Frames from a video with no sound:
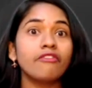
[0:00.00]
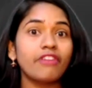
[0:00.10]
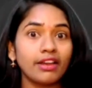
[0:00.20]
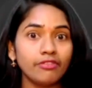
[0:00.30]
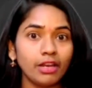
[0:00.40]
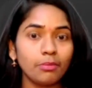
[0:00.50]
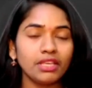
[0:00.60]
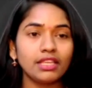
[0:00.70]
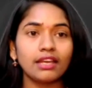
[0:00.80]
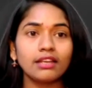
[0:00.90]
fine will be
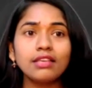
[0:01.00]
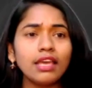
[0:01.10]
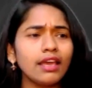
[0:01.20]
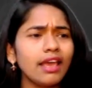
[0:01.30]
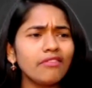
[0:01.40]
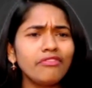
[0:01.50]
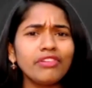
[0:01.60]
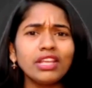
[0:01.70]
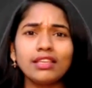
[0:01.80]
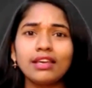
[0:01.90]
there. See,
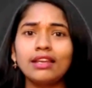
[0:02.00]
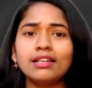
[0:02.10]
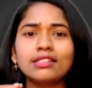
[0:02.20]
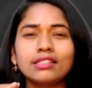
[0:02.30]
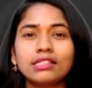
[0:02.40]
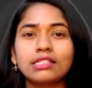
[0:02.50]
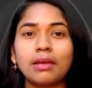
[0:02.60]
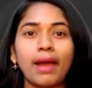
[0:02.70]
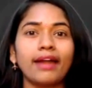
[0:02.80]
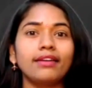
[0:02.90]
everything in a
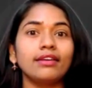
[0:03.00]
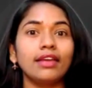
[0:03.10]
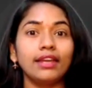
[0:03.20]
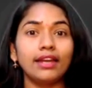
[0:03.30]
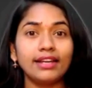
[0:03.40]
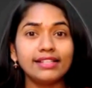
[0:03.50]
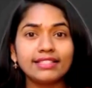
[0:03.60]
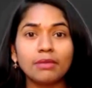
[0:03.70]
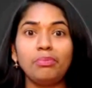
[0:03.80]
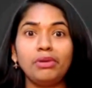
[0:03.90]
systematic, in a
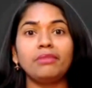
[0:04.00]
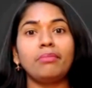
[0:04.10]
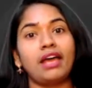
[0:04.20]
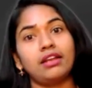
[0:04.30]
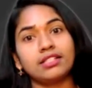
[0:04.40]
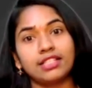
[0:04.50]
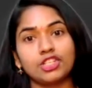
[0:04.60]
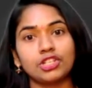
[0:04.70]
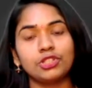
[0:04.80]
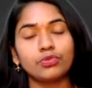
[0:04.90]
disciplined manner,
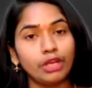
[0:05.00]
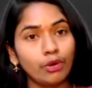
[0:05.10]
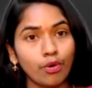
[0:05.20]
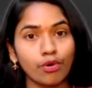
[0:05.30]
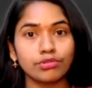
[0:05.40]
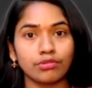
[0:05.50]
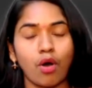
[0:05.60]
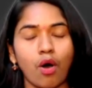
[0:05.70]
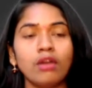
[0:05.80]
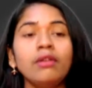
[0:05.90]
sessions will go
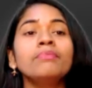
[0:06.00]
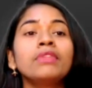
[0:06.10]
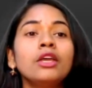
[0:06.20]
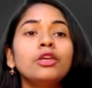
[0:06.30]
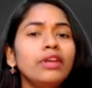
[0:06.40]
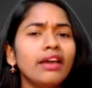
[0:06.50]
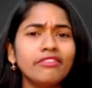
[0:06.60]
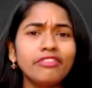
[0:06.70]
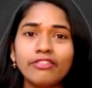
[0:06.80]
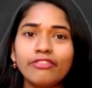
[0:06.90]
on. You
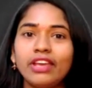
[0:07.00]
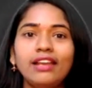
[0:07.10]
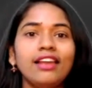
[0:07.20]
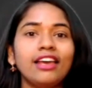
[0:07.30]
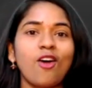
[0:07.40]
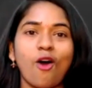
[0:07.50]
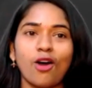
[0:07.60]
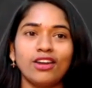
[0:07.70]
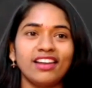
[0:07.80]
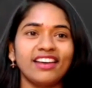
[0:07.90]
never feel like
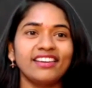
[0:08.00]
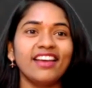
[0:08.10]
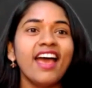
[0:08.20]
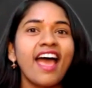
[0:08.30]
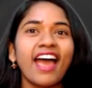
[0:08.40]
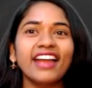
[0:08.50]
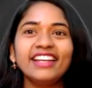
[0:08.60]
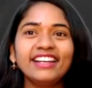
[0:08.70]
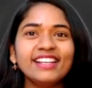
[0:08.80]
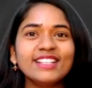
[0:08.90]
online. And
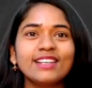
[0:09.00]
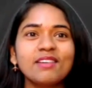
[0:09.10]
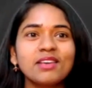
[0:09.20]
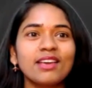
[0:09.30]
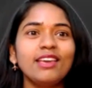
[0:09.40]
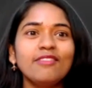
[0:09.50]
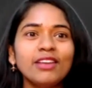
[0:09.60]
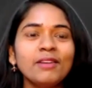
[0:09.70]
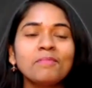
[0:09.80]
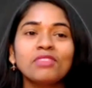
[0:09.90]
it is like,
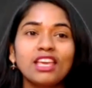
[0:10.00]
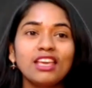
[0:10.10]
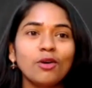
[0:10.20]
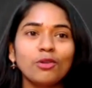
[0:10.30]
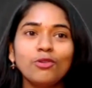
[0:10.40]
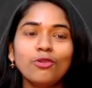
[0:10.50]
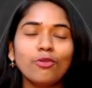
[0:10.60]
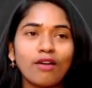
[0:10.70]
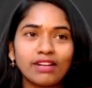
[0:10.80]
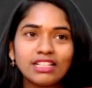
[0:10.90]
even
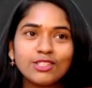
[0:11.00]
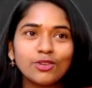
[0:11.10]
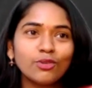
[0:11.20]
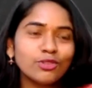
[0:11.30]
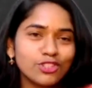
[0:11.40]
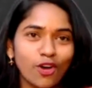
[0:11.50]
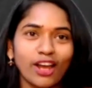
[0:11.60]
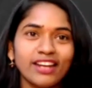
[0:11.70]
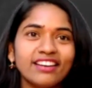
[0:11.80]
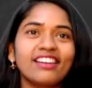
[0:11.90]
once you
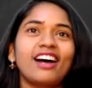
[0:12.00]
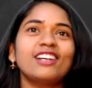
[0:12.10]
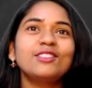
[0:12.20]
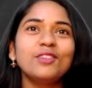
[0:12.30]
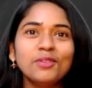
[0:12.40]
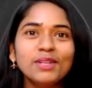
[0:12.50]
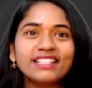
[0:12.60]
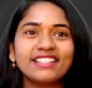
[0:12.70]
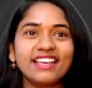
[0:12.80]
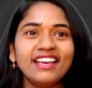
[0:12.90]
join a class, you will
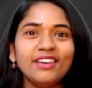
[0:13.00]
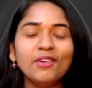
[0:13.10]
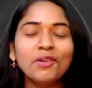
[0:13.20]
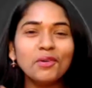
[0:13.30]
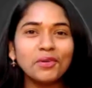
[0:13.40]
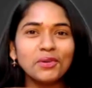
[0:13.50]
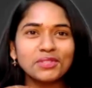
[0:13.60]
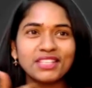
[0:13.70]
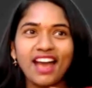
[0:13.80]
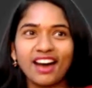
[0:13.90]
see, you
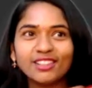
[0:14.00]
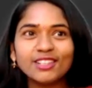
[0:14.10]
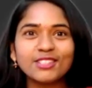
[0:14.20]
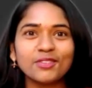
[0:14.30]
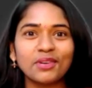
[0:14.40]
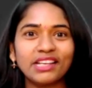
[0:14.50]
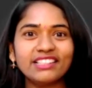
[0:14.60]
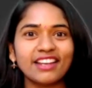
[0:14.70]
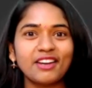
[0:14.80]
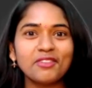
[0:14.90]
see other
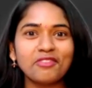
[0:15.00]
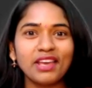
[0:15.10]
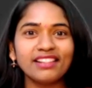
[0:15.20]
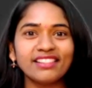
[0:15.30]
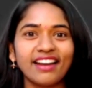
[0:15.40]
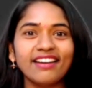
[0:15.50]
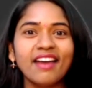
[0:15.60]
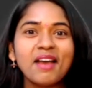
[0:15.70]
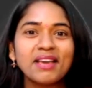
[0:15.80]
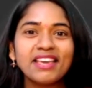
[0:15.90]
students, and you feel that
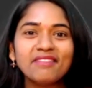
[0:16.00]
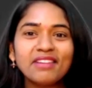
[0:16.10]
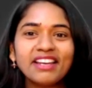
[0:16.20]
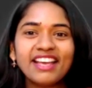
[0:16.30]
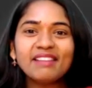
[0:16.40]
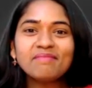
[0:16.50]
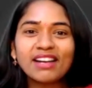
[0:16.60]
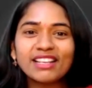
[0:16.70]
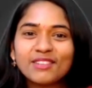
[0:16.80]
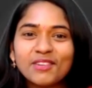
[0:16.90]
even in
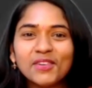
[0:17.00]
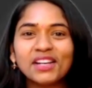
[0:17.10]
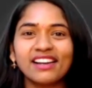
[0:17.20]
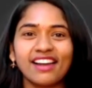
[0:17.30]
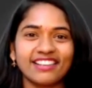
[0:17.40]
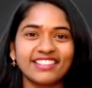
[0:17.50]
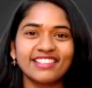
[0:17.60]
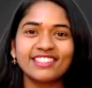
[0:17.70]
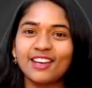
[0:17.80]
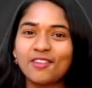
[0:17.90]
my school
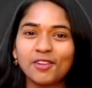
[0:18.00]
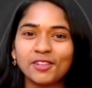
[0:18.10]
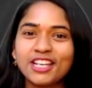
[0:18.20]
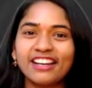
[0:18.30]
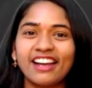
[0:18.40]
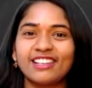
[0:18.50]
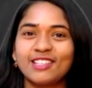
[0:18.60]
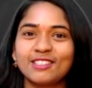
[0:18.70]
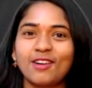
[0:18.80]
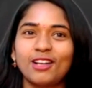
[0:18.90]
classes or coaching
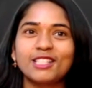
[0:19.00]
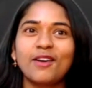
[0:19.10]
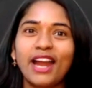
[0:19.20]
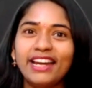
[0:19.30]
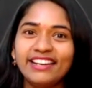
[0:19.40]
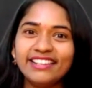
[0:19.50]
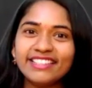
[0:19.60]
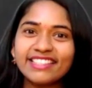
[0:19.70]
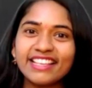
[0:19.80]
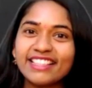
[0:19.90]
classes also, I didn't
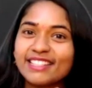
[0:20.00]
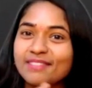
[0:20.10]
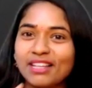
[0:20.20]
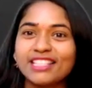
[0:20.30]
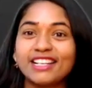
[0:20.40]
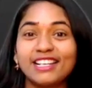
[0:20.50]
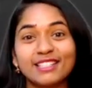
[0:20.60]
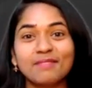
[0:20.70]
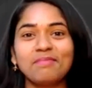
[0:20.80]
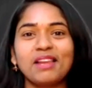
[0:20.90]
see this much
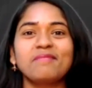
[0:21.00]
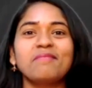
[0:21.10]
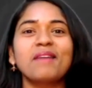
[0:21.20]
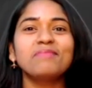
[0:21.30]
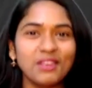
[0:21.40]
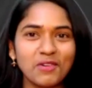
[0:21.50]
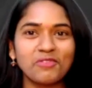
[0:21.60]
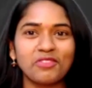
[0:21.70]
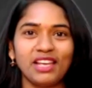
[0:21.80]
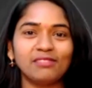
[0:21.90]
discipline, man, you
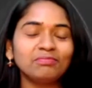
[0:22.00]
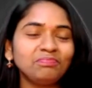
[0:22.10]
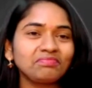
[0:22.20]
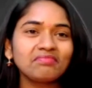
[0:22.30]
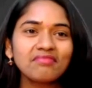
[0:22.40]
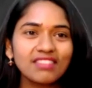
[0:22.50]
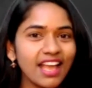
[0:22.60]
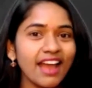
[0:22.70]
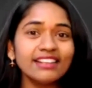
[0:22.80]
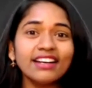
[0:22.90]
feel.
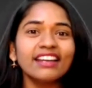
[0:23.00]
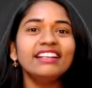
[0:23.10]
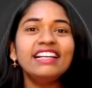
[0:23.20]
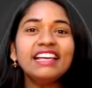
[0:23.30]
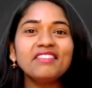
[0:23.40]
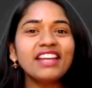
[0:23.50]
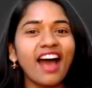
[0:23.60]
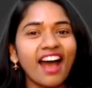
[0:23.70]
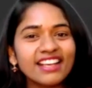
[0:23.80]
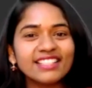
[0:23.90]
And currently, even
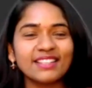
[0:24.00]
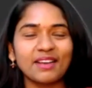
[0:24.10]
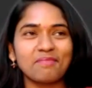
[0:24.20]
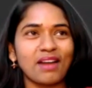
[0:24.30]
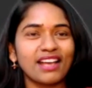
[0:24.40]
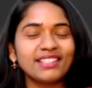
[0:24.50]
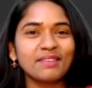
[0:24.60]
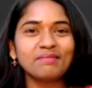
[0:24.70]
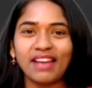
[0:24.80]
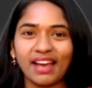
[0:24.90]
I surprise
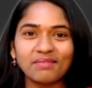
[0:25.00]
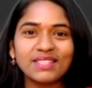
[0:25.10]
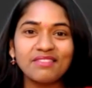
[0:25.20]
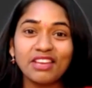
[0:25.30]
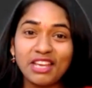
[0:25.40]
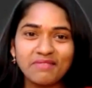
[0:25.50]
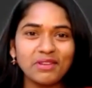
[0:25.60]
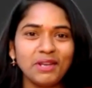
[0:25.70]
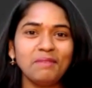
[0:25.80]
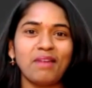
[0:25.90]
sometimes, even
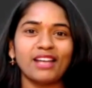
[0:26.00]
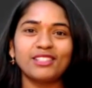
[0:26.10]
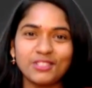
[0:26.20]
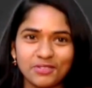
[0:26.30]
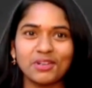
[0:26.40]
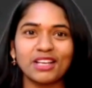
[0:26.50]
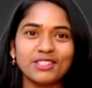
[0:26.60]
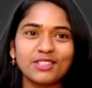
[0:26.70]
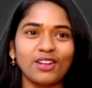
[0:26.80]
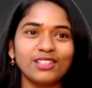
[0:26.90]
evening batch
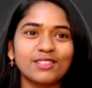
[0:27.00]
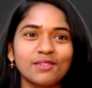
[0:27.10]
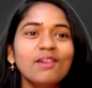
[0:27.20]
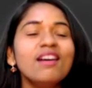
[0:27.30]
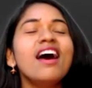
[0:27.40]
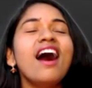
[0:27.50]
students also,